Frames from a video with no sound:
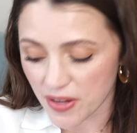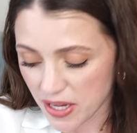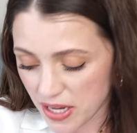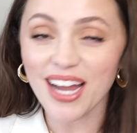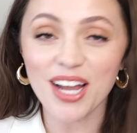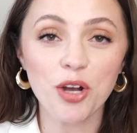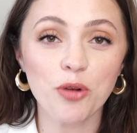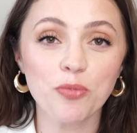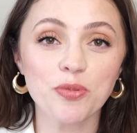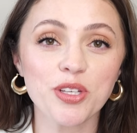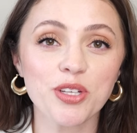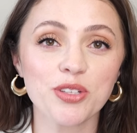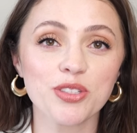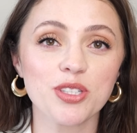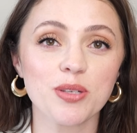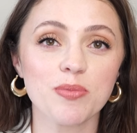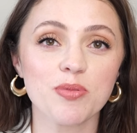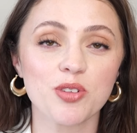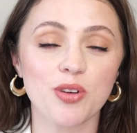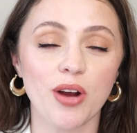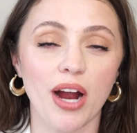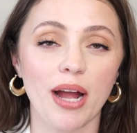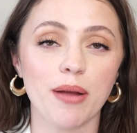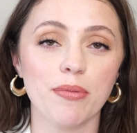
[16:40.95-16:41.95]
I hope that you'll
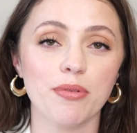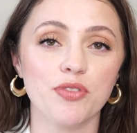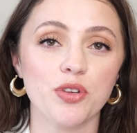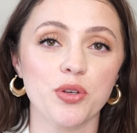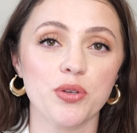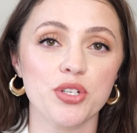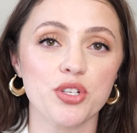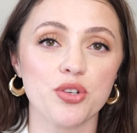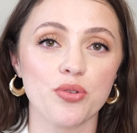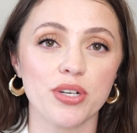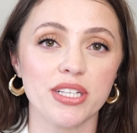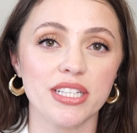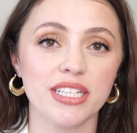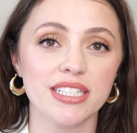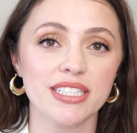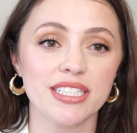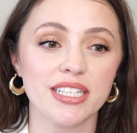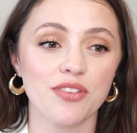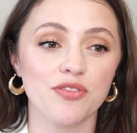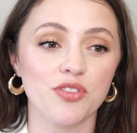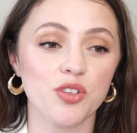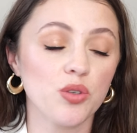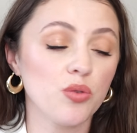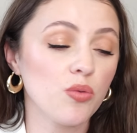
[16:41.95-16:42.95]
subscribe if you enjoy this.
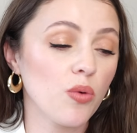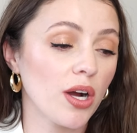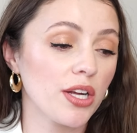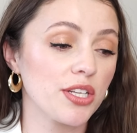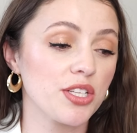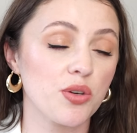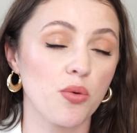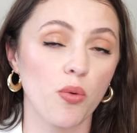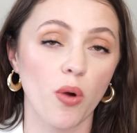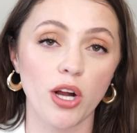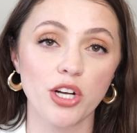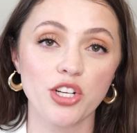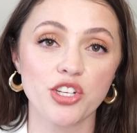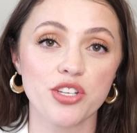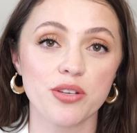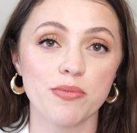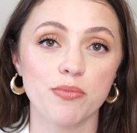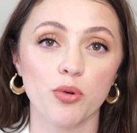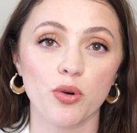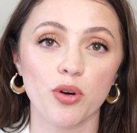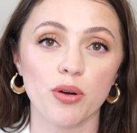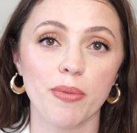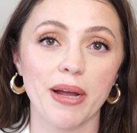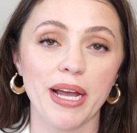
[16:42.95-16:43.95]
If you want to watch some
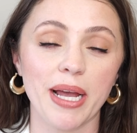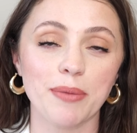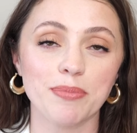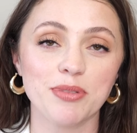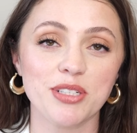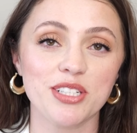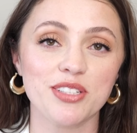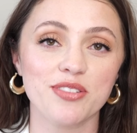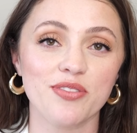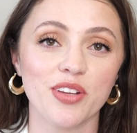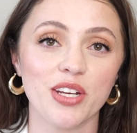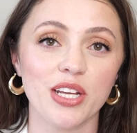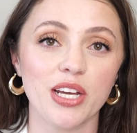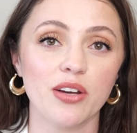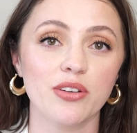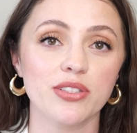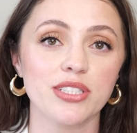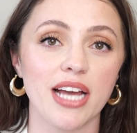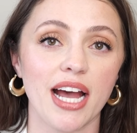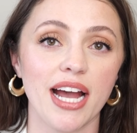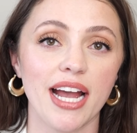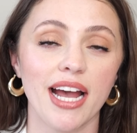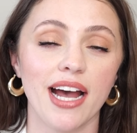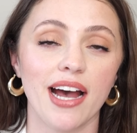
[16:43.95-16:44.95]
more of my empties videos,
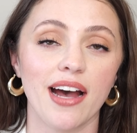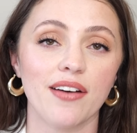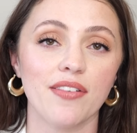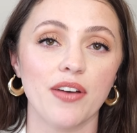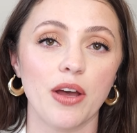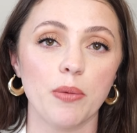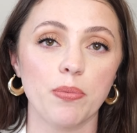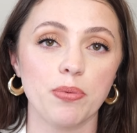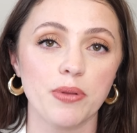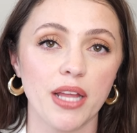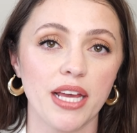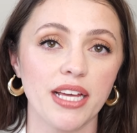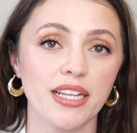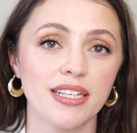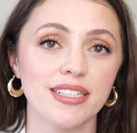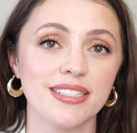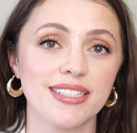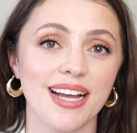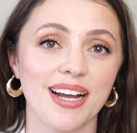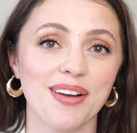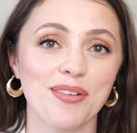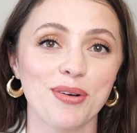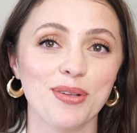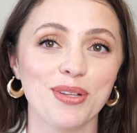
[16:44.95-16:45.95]
I have a playlist
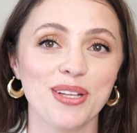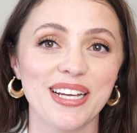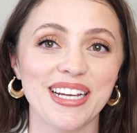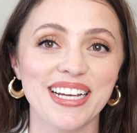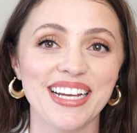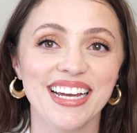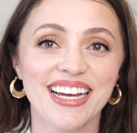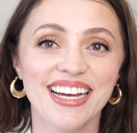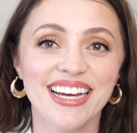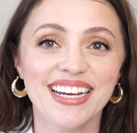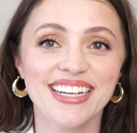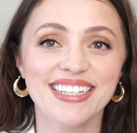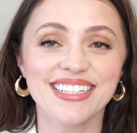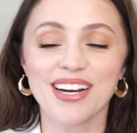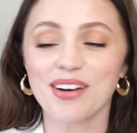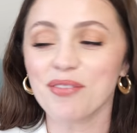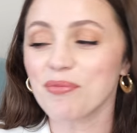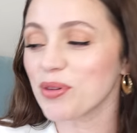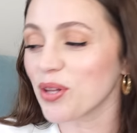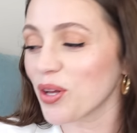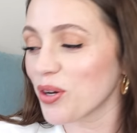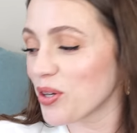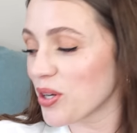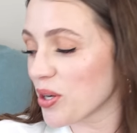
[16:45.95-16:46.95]
I will link down
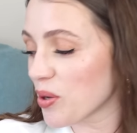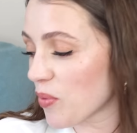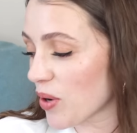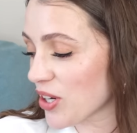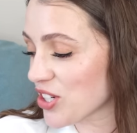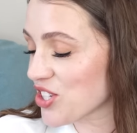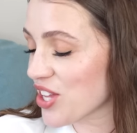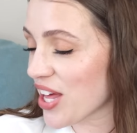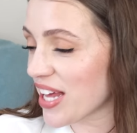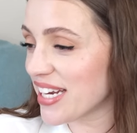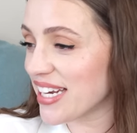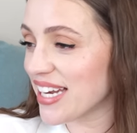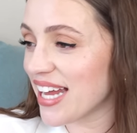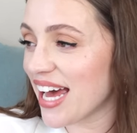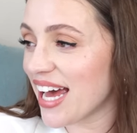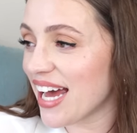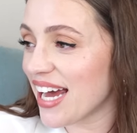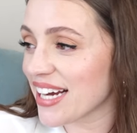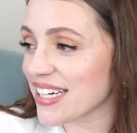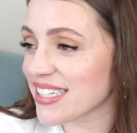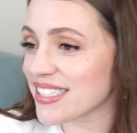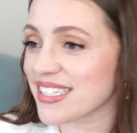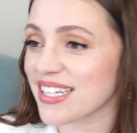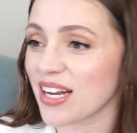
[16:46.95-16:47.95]
below. You can watch that
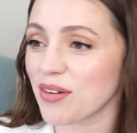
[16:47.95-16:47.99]
next.